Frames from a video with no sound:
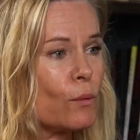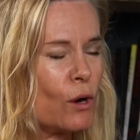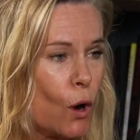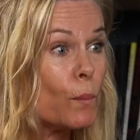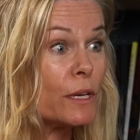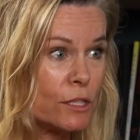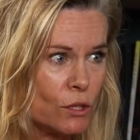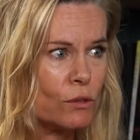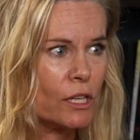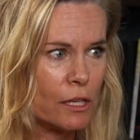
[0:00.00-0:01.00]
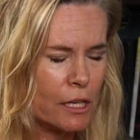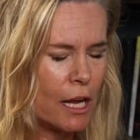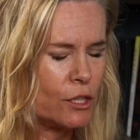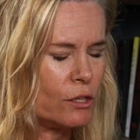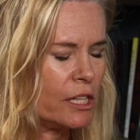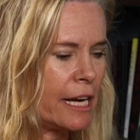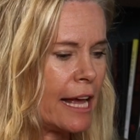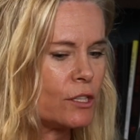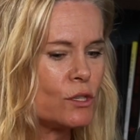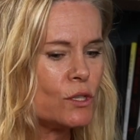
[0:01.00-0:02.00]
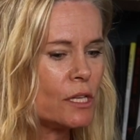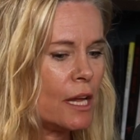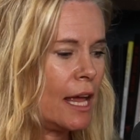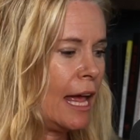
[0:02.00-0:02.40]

we're open to union and non-union actors.